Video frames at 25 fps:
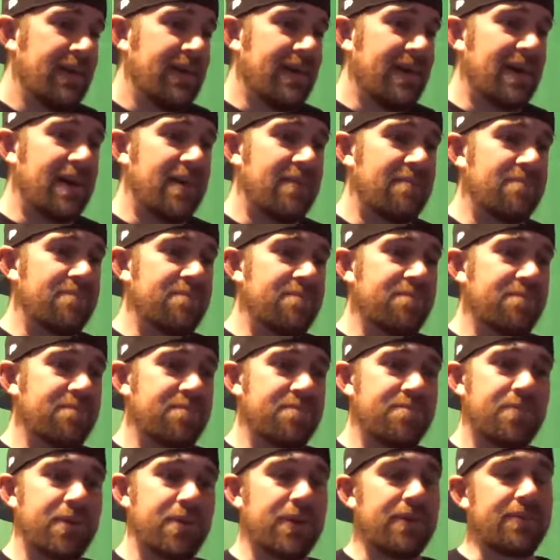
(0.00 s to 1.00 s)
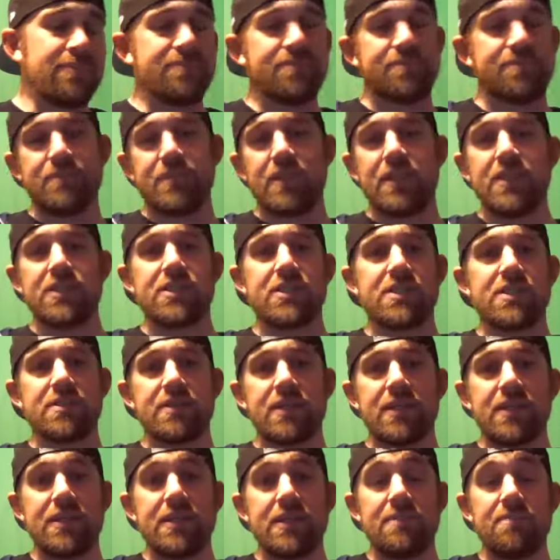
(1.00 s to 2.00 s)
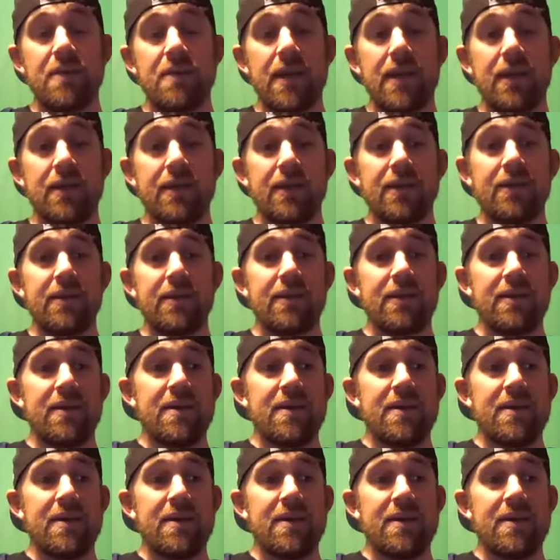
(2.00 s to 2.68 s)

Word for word: Um, but he just, he didn't make it.